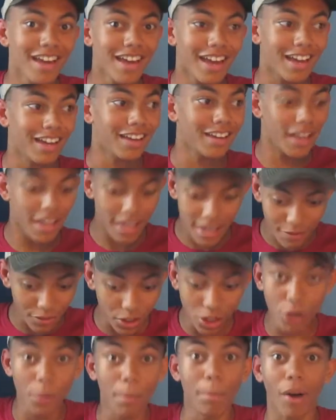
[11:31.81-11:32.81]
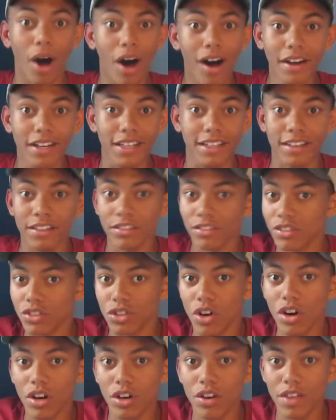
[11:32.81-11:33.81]
and even your body is
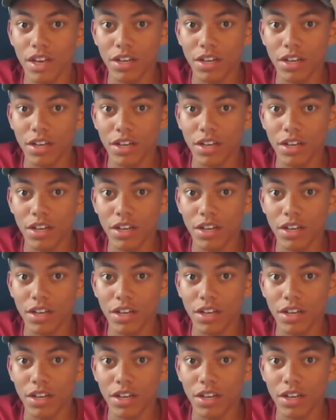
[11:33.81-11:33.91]
stronger